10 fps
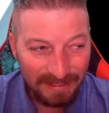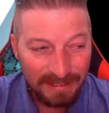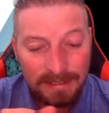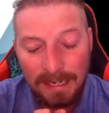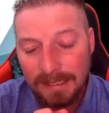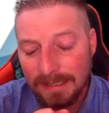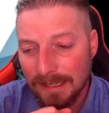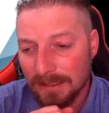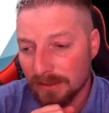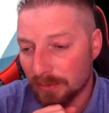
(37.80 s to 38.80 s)
These
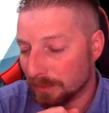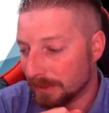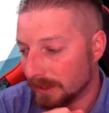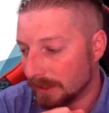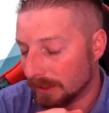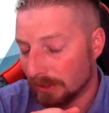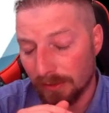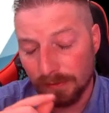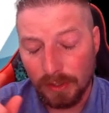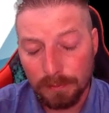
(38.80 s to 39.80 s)
icons will be in
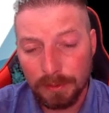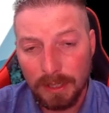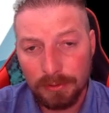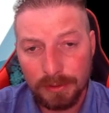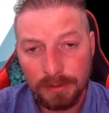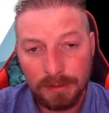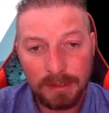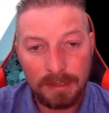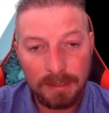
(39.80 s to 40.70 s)
your Vault browser,